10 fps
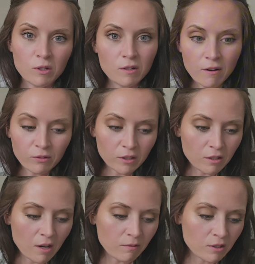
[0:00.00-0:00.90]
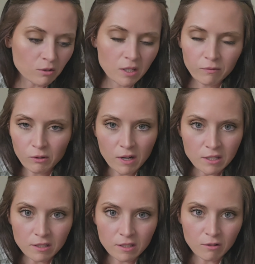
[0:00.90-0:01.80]
You have the 3 different
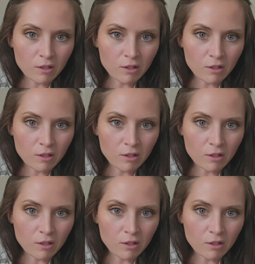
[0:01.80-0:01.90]
ranges too.